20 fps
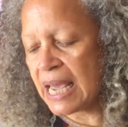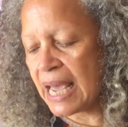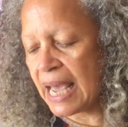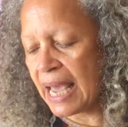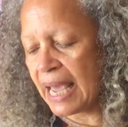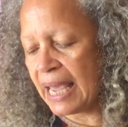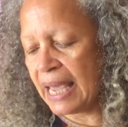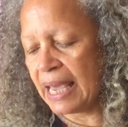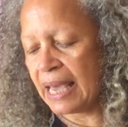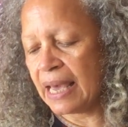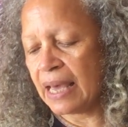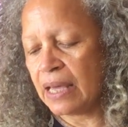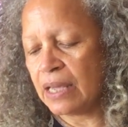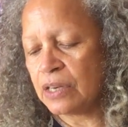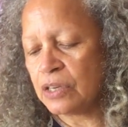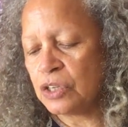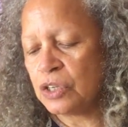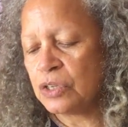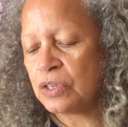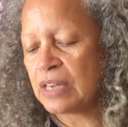
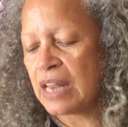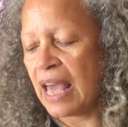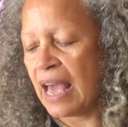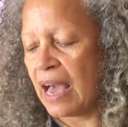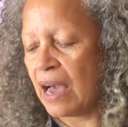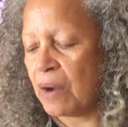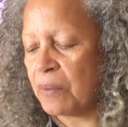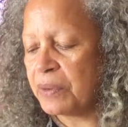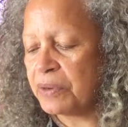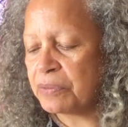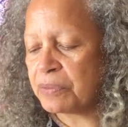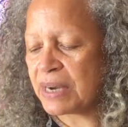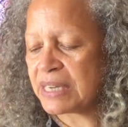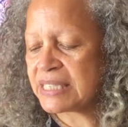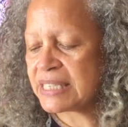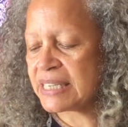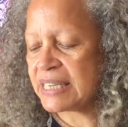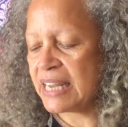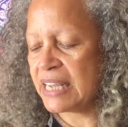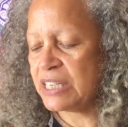and how it
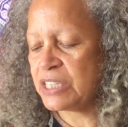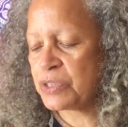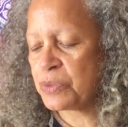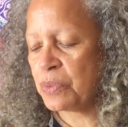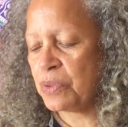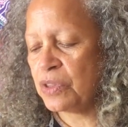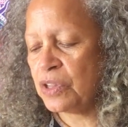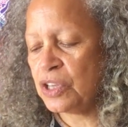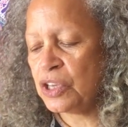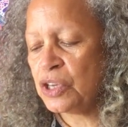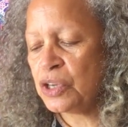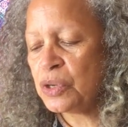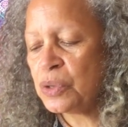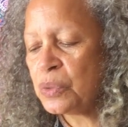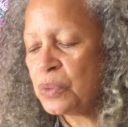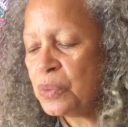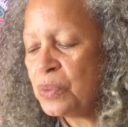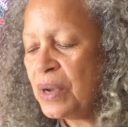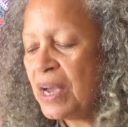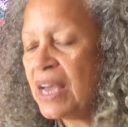resonates with
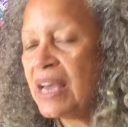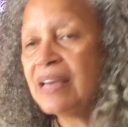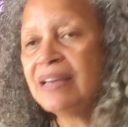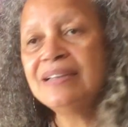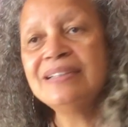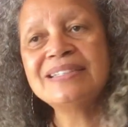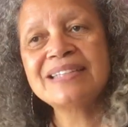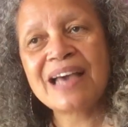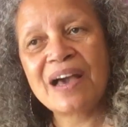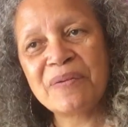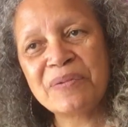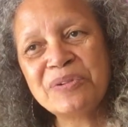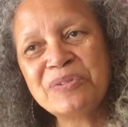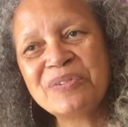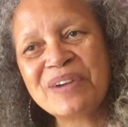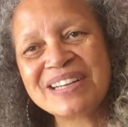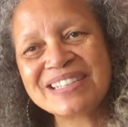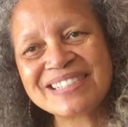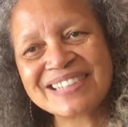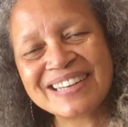you is how it
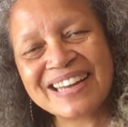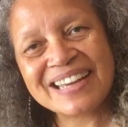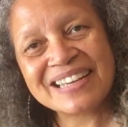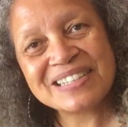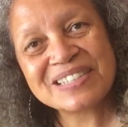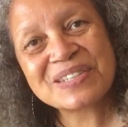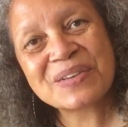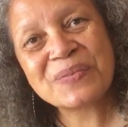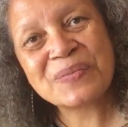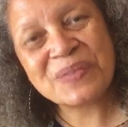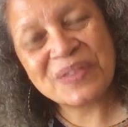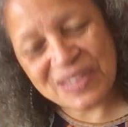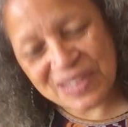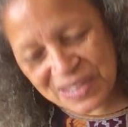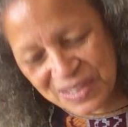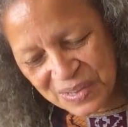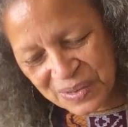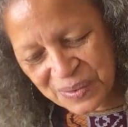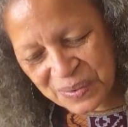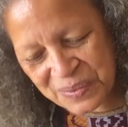resonates with
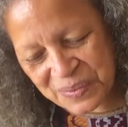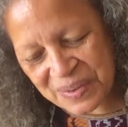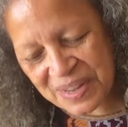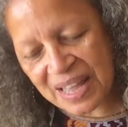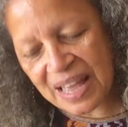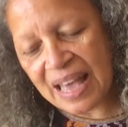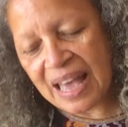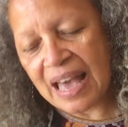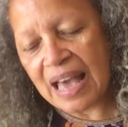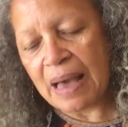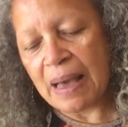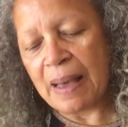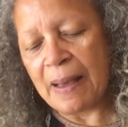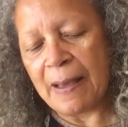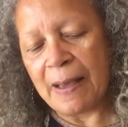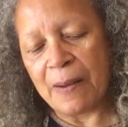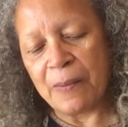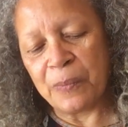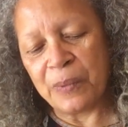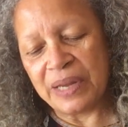you.
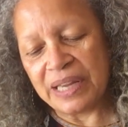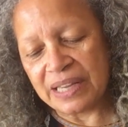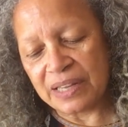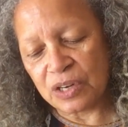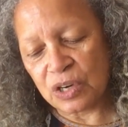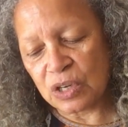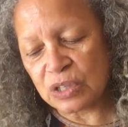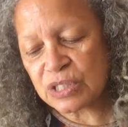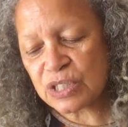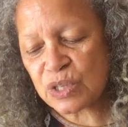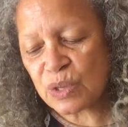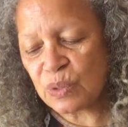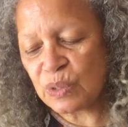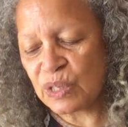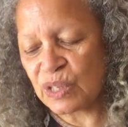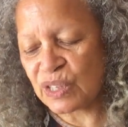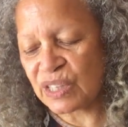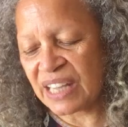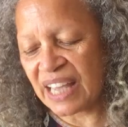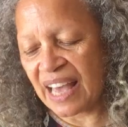We can also
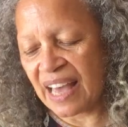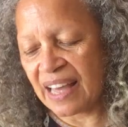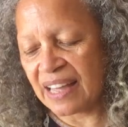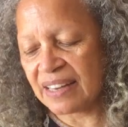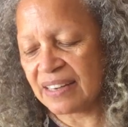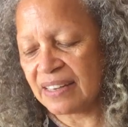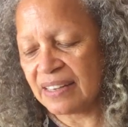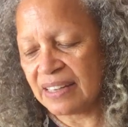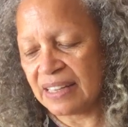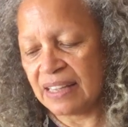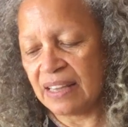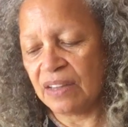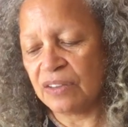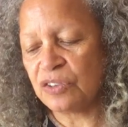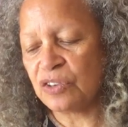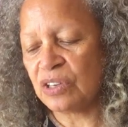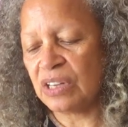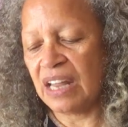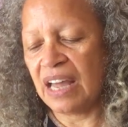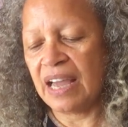look at the
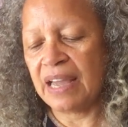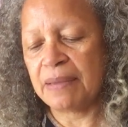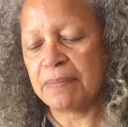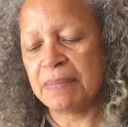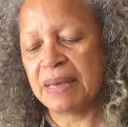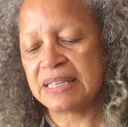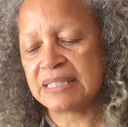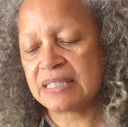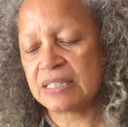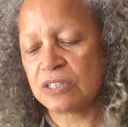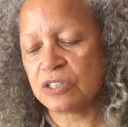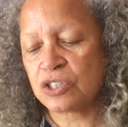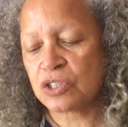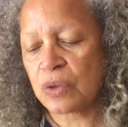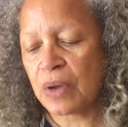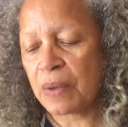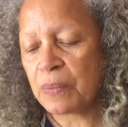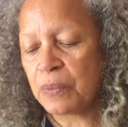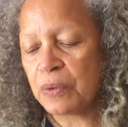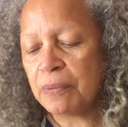underlying message. So
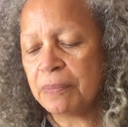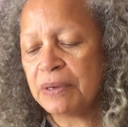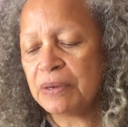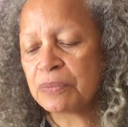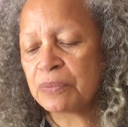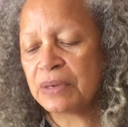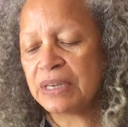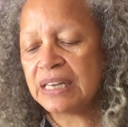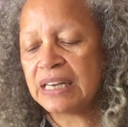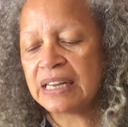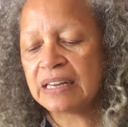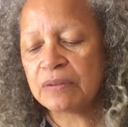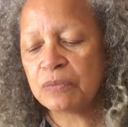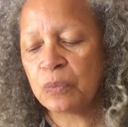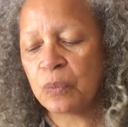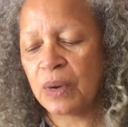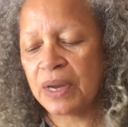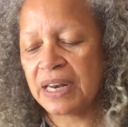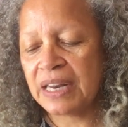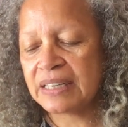I will be reading
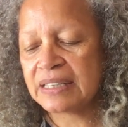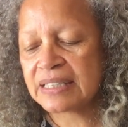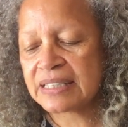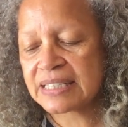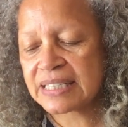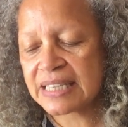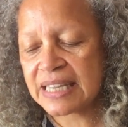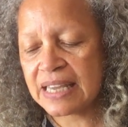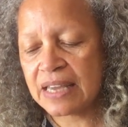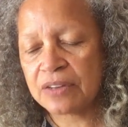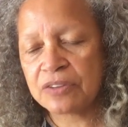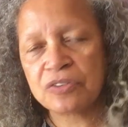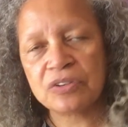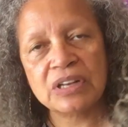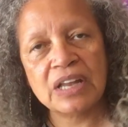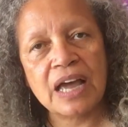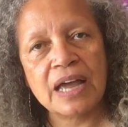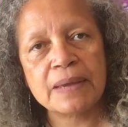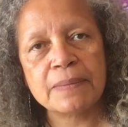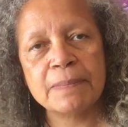what it's the
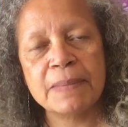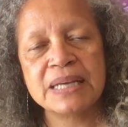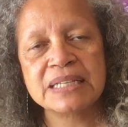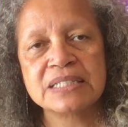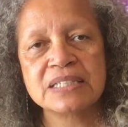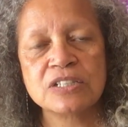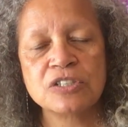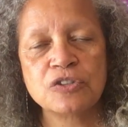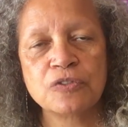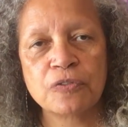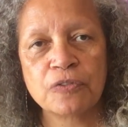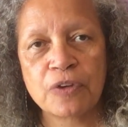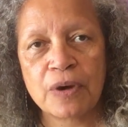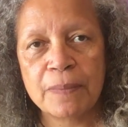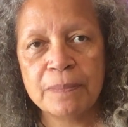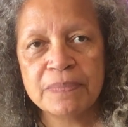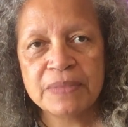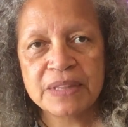underlying message from